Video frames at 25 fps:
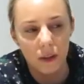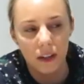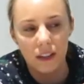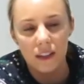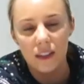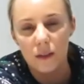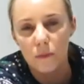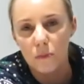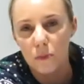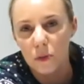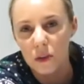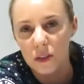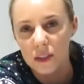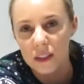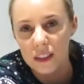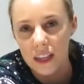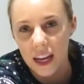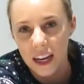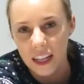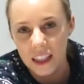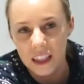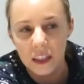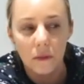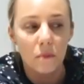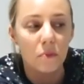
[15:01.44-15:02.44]
because it puts
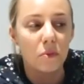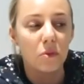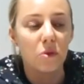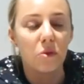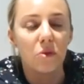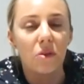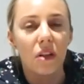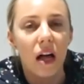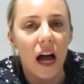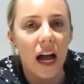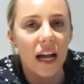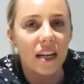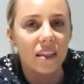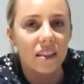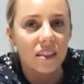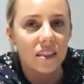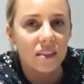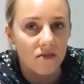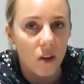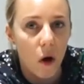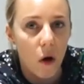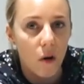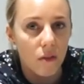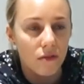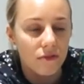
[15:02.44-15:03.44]
like the blue
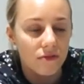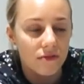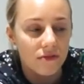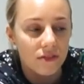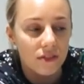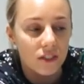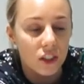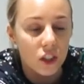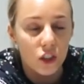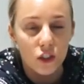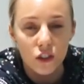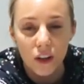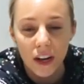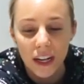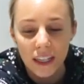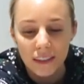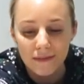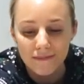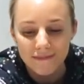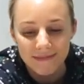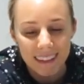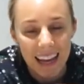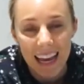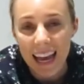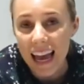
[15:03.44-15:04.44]
light off your
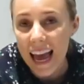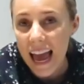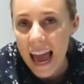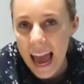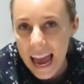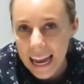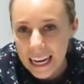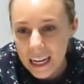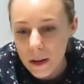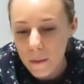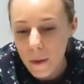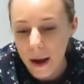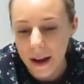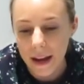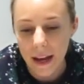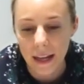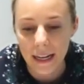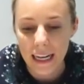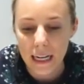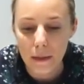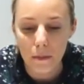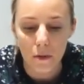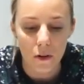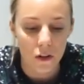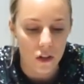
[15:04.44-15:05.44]
screen. Anyway,
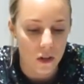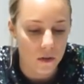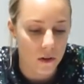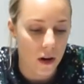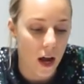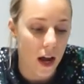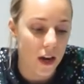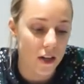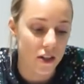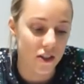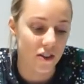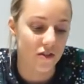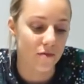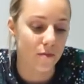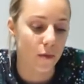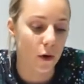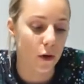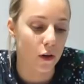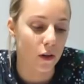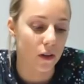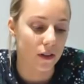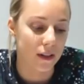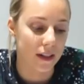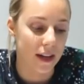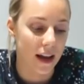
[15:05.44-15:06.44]
I need to put night shift
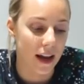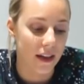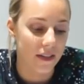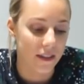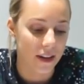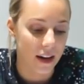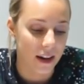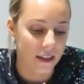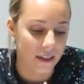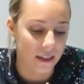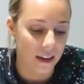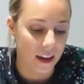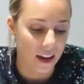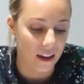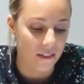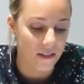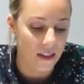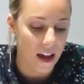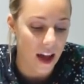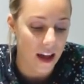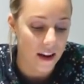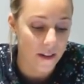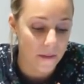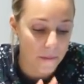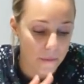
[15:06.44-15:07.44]
mode on now that I think of
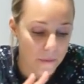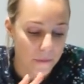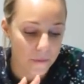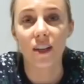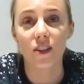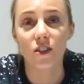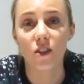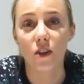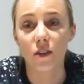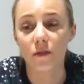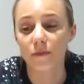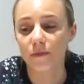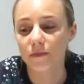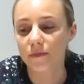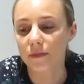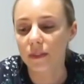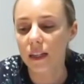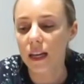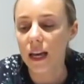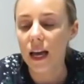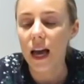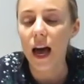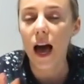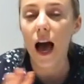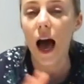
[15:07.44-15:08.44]
that. It's on.
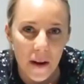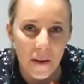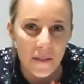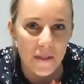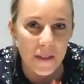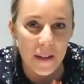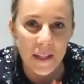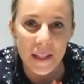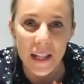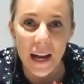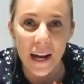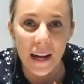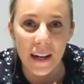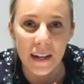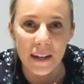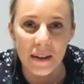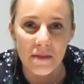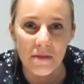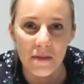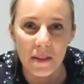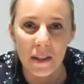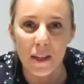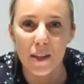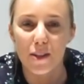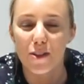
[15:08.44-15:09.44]
I feel like I
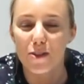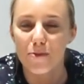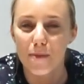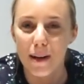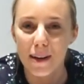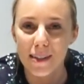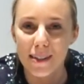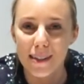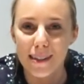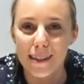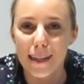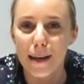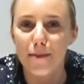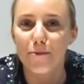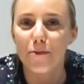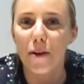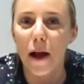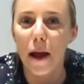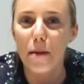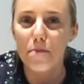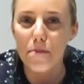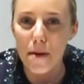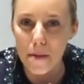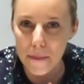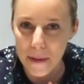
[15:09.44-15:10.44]
didn't really do much except
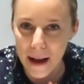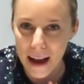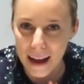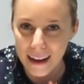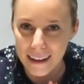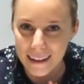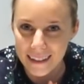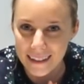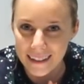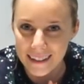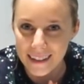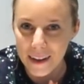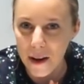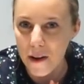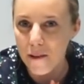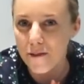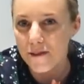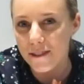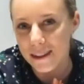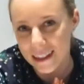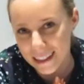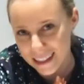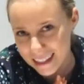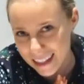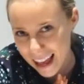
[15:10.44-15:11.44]
ride my bike and go
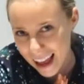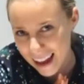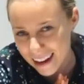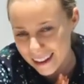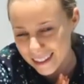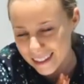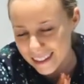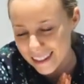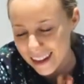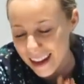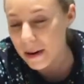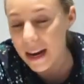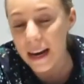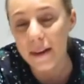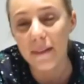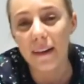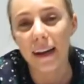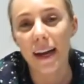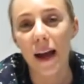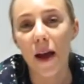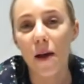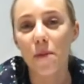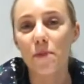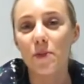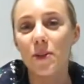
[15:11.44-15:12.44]
for a skate. But
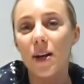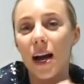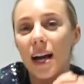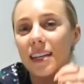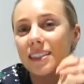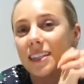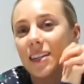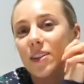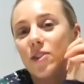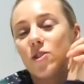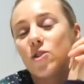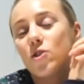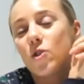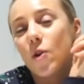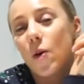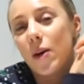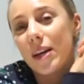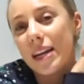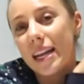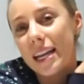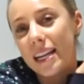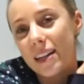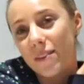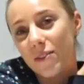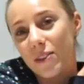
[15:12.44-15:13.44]
anyway, I hope you guys
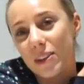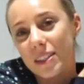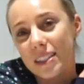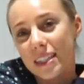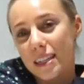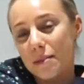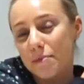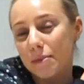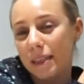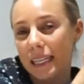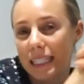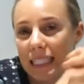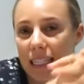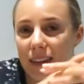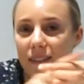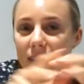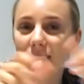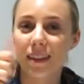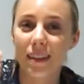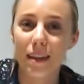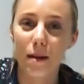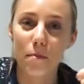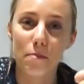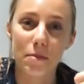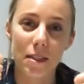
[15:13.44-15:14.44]
enjoyed it. If you did, please give
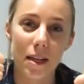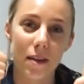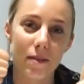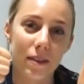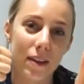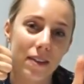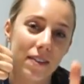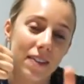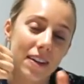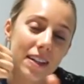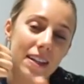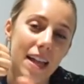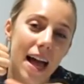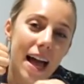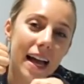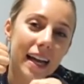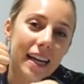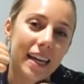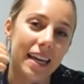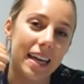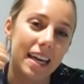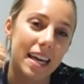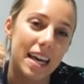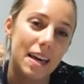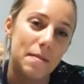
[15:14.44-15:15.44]
it a thumbs up, give it a
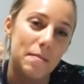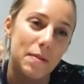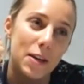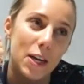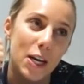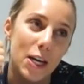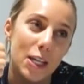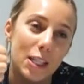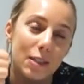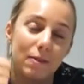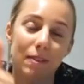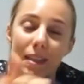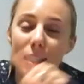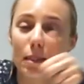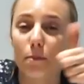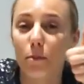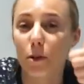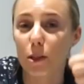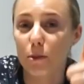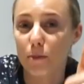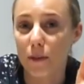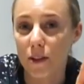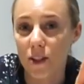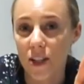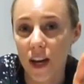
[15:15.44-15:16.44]
like, because it really
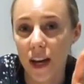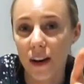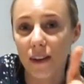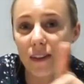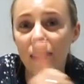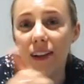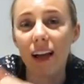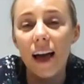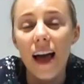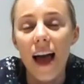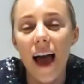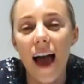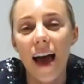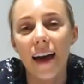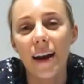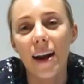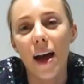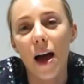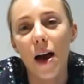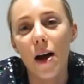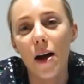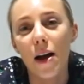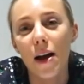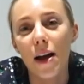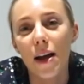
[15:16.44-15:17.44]
supports my channel. And
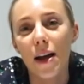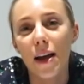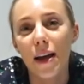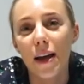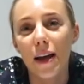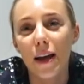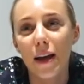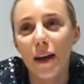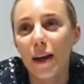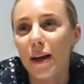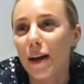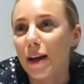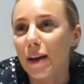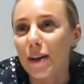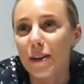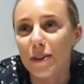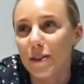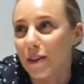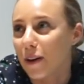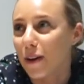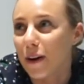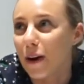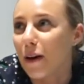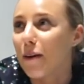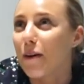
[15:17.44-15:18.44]
I
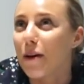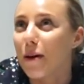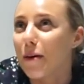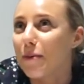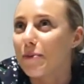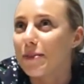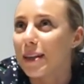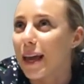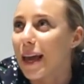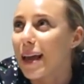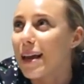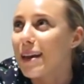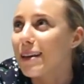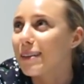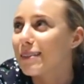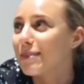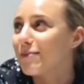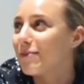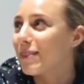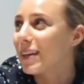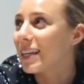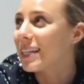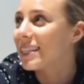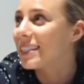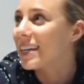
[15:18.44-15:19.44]
don't know what I'm saying
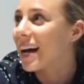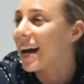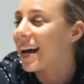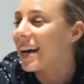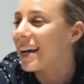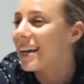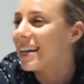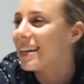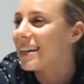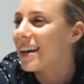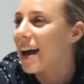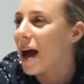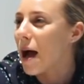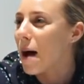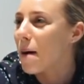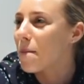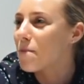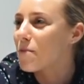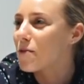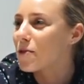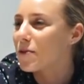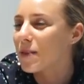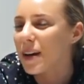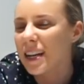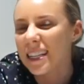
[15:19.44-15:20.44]
because I'm really
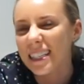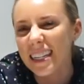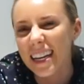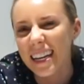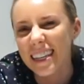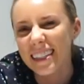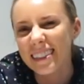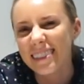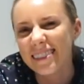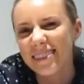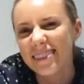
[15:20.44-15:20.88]
tired. What do I say?